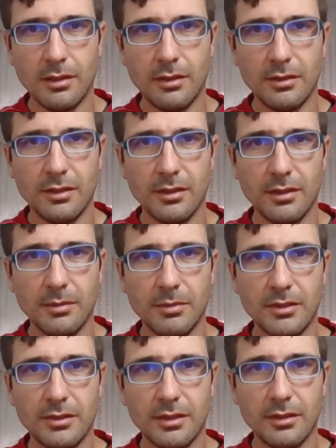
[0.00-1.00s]
Raoni
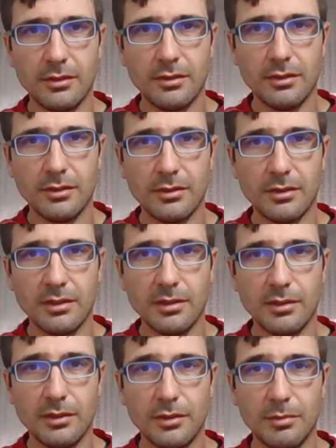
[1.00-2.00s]
Barcelos is
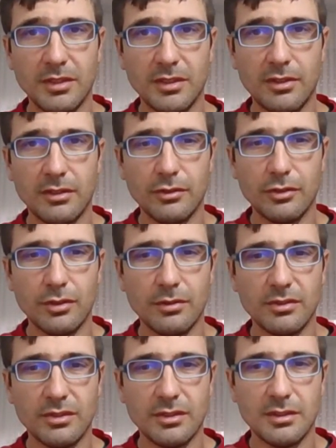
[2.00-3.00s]
going to meet Trevin
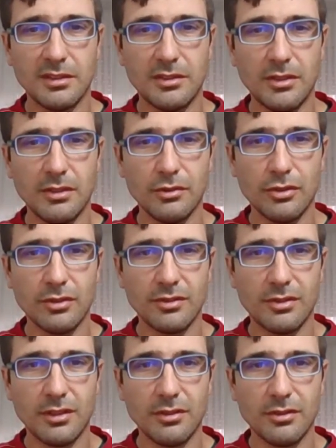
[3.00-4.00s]
Jones, and Trevin
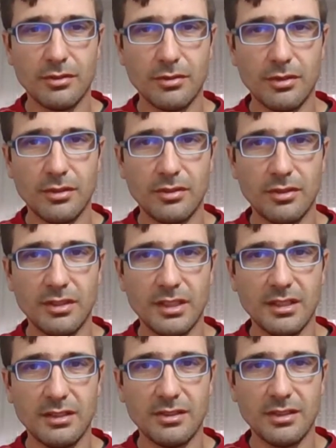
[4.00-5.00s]
Jones riding a score
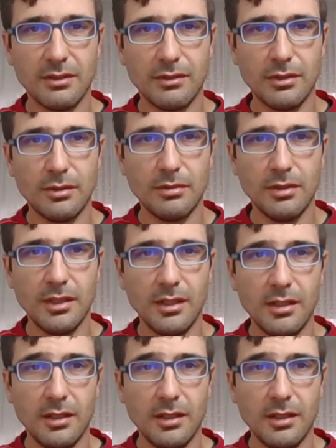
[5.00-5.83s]
13-7-0.